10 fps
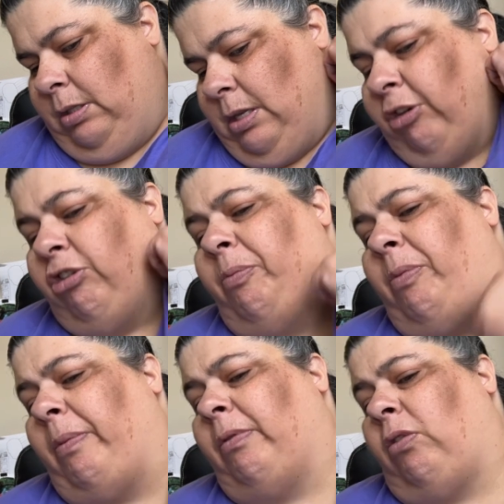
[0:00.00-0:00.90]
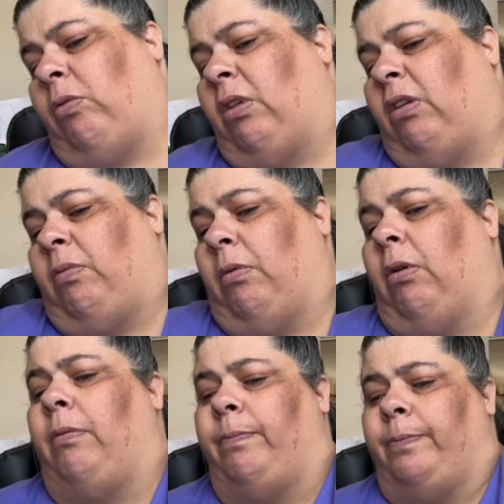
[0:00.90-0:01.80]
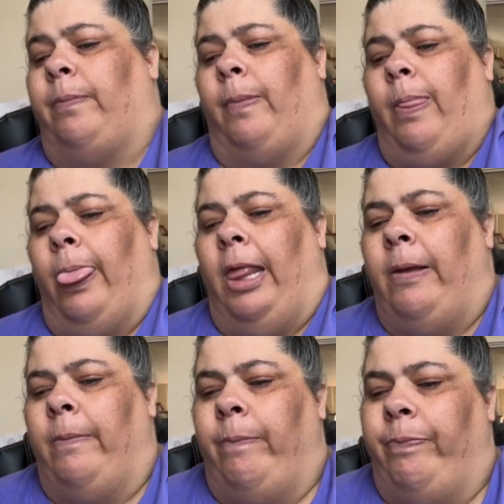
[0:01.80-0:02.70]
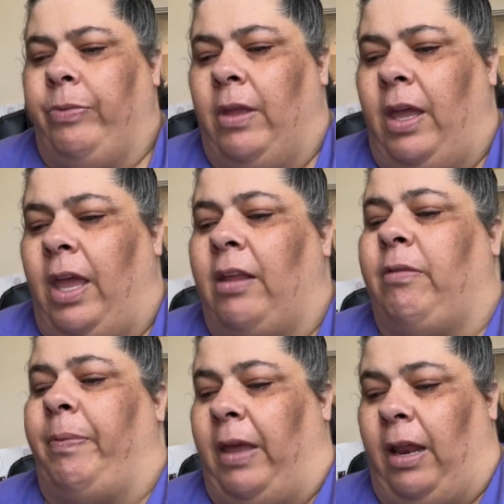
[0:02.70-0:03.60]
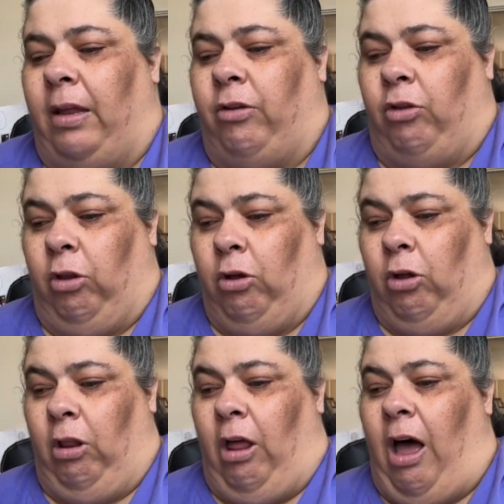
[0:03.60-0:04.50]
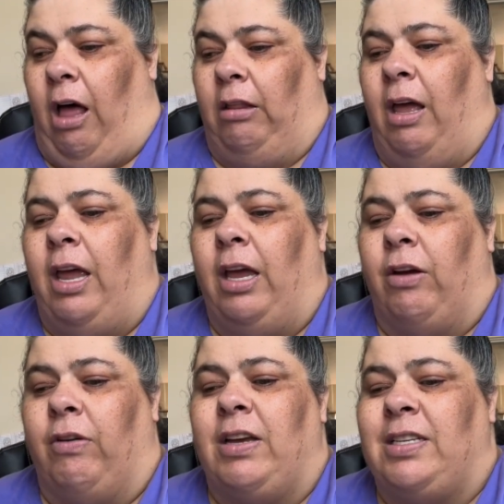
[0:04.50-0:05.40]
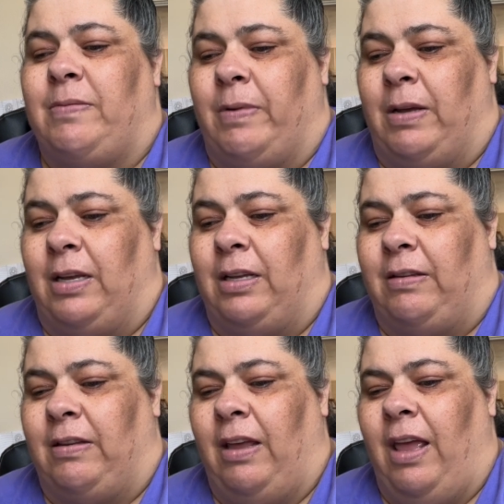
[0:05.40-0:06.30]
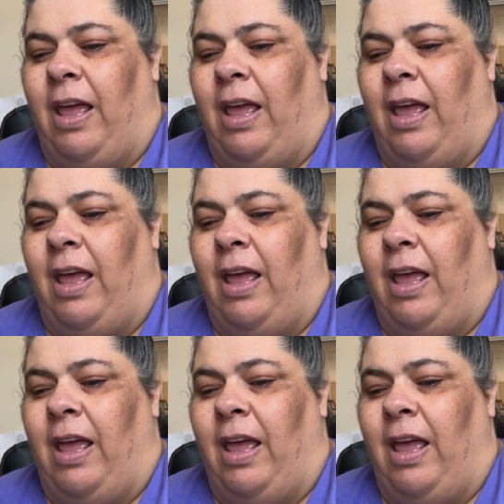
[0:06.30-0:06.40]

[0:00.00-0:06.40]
I should be able to do this one then. It's beginning to look a lot like Christmas.